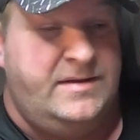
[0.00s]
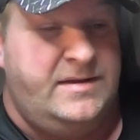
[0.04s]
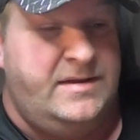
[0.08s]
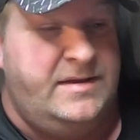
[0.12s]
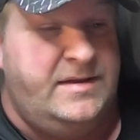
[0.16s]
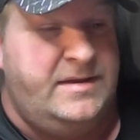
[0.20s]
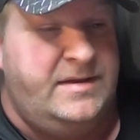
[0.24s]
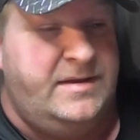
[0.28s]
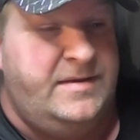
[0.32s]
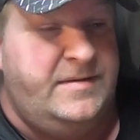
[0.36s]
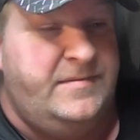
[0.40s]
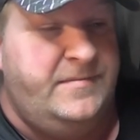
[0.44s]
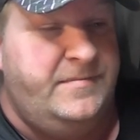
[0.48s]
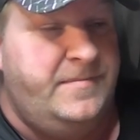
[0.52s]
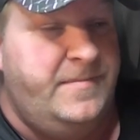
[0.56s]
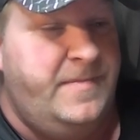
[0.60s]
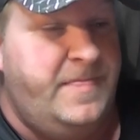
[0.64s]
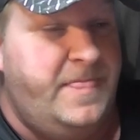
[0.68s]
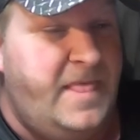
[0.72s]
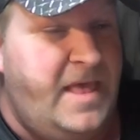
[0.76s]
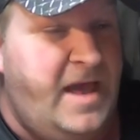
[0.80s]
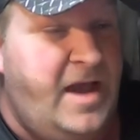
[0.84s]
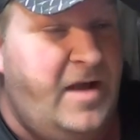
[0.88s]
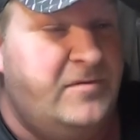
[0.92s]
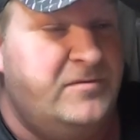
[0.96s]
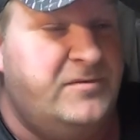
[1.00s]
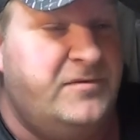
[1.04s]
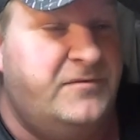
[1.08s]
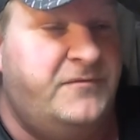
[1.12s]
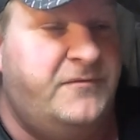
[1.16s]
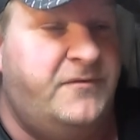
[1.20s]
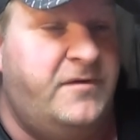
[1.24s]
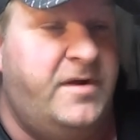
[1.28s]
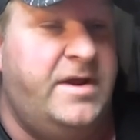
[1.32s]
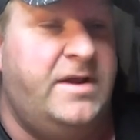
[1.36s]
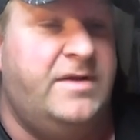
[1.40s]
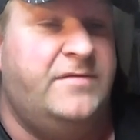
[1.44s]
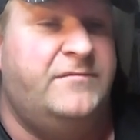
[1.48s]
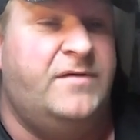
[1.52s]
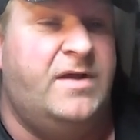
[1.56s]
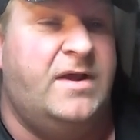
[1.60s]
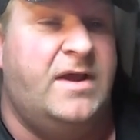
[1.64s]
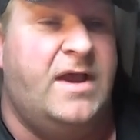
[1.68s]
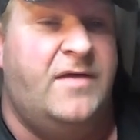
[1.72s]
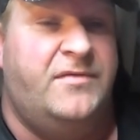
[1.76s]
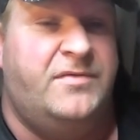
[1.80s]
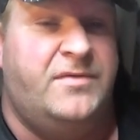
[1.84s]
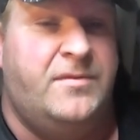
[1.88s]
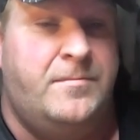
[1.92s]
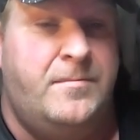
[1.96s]
uh, I was afraid if I
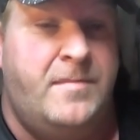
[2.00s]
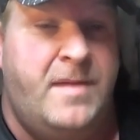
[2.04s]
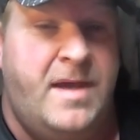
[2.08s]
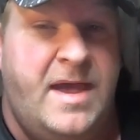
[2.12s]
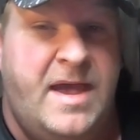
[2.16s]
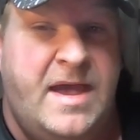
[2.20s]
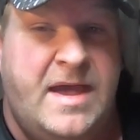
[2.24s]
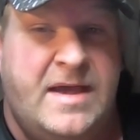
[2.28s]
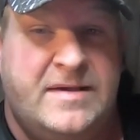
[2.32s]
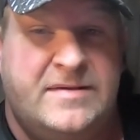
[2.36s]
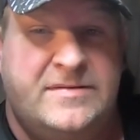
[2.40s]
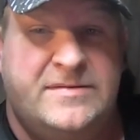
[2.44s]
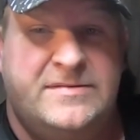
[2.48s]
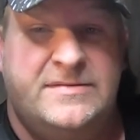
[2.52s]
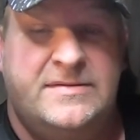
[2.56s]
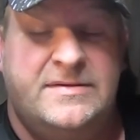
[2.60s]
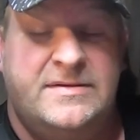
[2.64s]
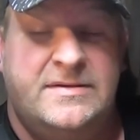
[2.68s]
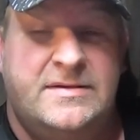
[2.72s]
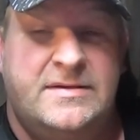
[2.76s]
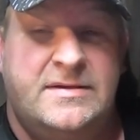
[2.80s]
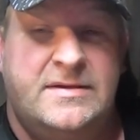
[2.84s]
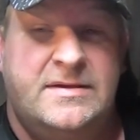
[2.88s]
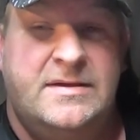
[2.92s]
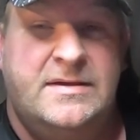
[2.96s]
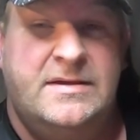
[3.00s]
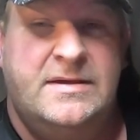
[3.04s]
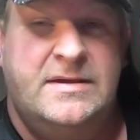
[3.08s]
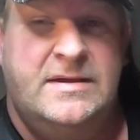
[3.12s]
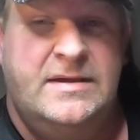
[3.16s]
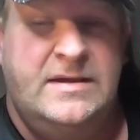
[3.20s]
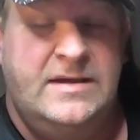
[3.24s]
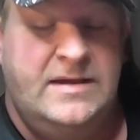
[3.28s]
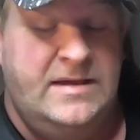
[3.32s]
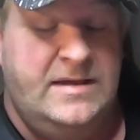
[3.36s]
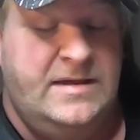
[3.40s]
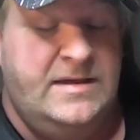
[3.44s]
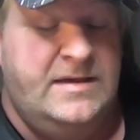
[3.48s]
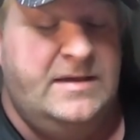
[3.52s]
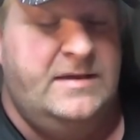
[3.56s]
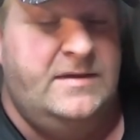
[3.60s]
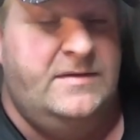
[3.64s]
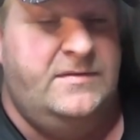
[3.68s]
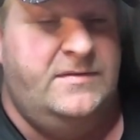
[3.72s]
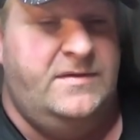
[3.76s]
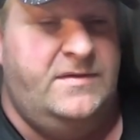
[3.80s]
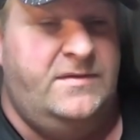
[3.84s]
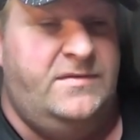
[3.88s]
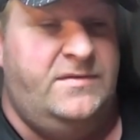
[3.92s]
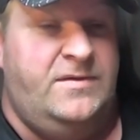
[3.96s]
got the Max
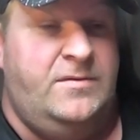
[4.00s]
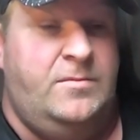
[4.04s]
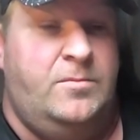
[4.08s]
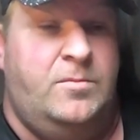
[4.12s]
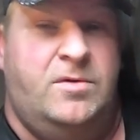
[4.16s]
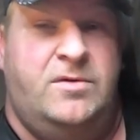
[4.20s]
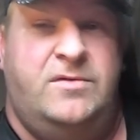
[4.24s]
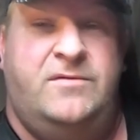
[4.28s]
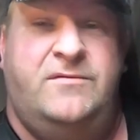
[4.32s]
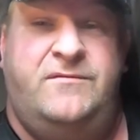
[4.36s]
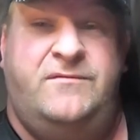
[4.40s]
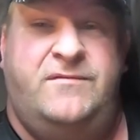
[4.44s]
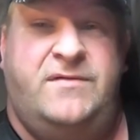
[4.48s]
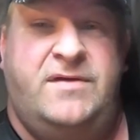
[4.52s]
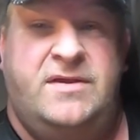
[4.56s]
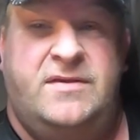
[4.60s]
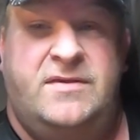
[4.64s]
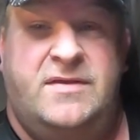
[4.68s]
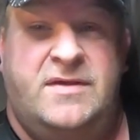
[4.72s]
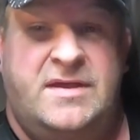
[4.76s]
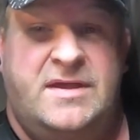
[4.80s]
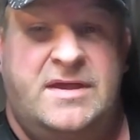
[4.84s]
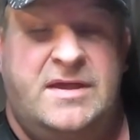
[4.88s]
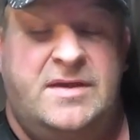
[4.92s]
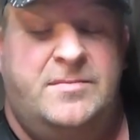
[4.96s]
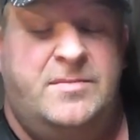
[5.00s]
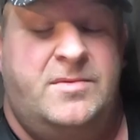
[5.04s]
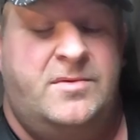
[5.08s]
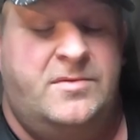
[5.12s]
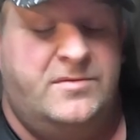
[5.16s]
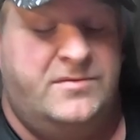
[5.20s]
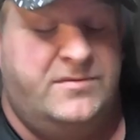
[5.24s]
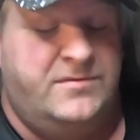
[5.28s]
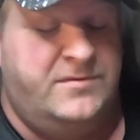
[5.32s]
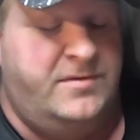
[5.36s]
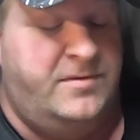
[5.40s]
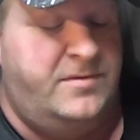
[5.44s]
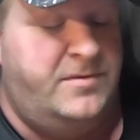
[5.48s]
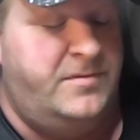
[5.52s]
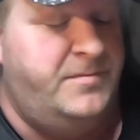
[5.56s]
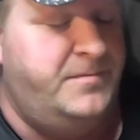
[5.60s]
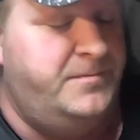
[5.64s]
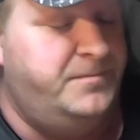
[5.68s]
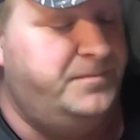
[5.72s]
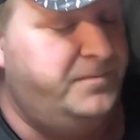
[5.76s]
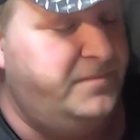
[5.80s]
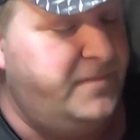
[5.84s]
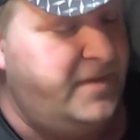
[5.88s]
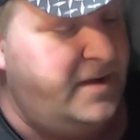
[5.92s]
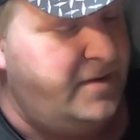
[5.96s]
then they wouldn't fit in the gimbal. So
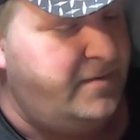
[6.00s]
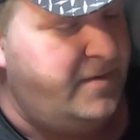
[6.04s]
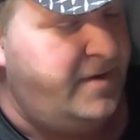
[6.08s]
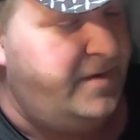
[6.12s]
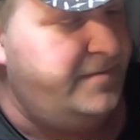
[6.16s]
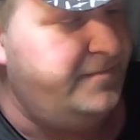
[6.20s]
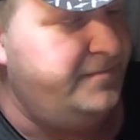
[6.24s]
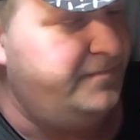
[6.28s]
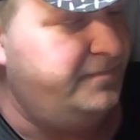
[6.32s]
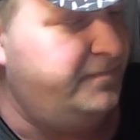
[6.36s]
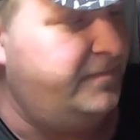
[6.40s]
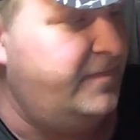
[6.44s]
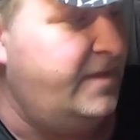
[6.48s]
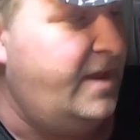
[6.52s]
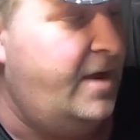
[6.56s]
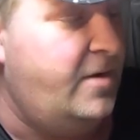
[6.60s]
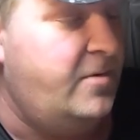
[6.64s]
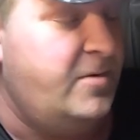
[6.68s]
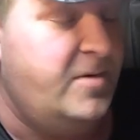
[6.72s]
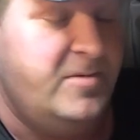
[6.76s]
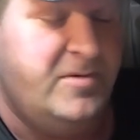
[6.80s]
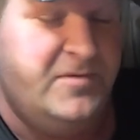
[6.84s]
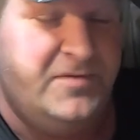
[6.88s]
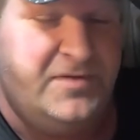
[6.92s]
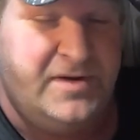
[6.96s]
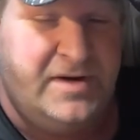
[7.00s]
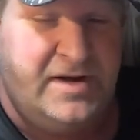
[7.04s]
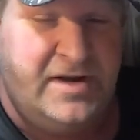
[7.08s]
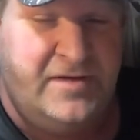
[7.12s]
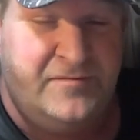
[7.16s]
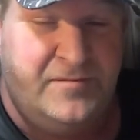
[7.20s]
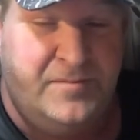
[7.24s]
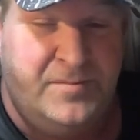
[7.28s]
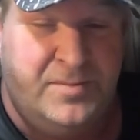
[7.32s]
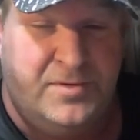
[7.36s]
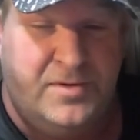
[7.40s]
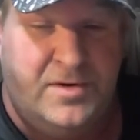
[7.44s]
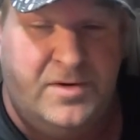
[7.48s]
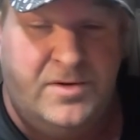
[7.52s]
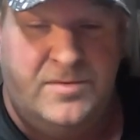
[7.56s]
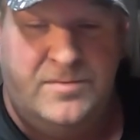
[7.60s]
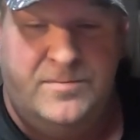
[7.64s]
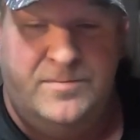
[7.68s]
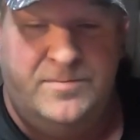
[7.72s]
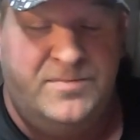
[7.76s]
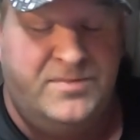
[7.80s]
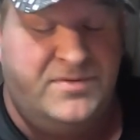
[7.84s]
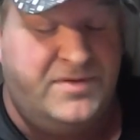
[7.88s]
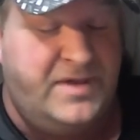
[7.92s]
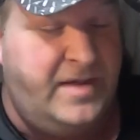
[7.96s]
anyway, I went with the 11 Pro,
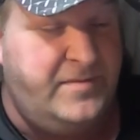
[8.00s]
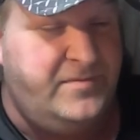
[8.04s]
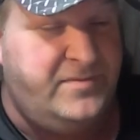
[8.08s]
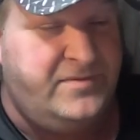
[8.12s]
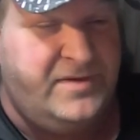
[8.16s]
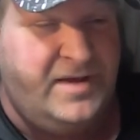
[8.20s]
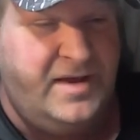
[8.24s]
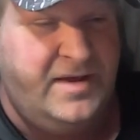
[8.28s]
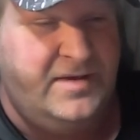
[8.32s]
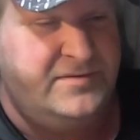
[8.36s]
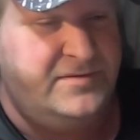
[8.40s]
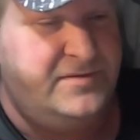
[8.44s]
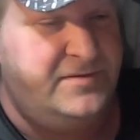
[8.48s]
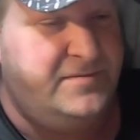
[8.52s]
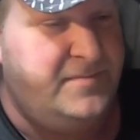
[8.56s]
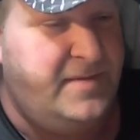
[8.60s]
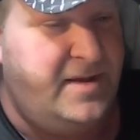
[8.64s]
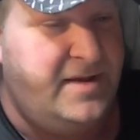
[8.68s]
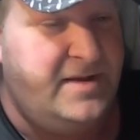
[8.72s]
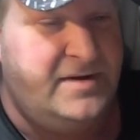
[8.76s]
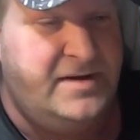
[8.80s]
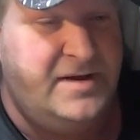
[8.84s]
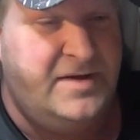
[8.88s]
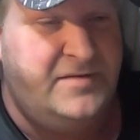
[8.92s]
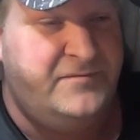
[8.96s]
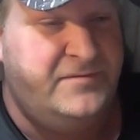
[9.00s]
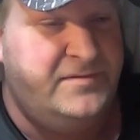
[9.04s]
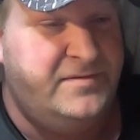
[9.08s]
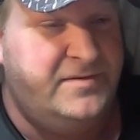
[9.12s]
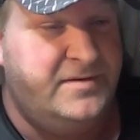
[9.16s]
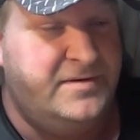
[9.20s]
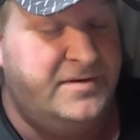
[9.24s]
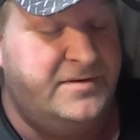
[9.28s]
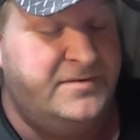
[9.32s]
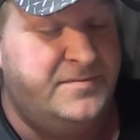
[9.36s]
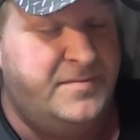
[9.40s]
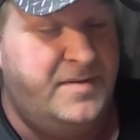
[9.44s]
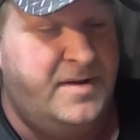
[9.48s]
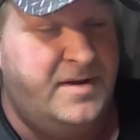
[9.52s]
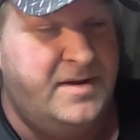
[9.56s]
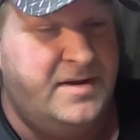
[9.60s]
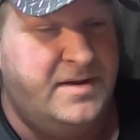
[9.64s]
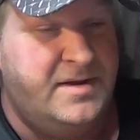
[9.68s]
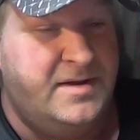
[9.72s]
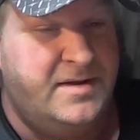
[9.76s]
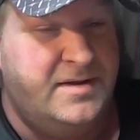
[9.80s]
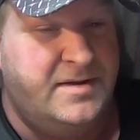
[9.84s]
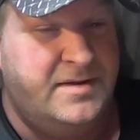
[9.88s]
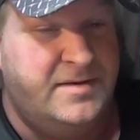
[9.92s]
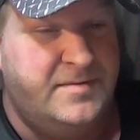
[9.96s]
same size as my 11 as my
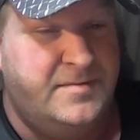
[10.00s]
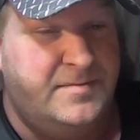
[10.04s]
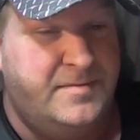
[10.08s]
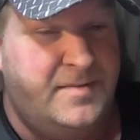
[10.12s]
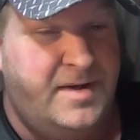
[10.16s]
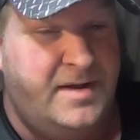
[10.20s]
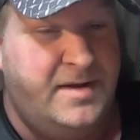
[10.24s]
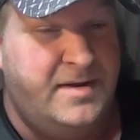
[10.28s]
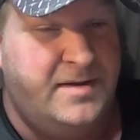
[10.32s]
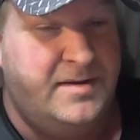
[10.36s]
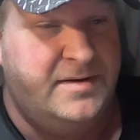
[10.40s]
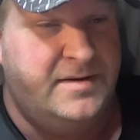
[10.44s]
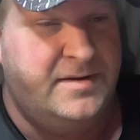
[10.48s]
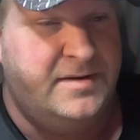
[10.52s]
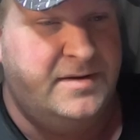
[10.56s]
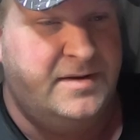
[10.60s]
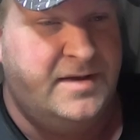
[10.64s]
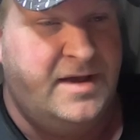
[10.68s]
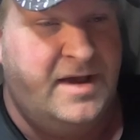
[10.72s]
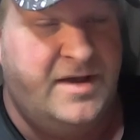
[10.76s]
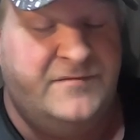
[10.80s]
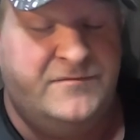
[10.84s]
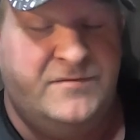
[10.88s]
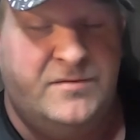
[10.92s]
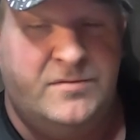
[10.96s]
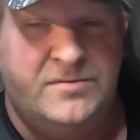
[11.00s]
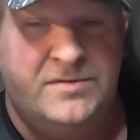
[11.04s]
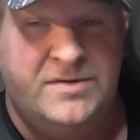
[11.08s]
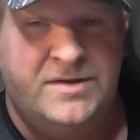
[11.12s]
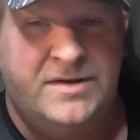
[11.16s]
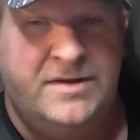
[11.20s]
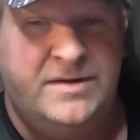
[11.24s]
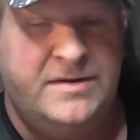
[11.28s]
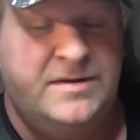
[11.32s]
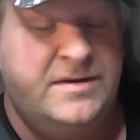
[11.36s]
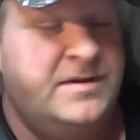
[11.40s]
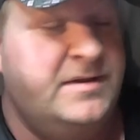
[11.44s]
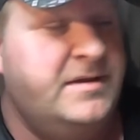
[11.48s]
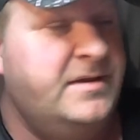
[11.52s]
uh, my uh, iPhone 10, uh,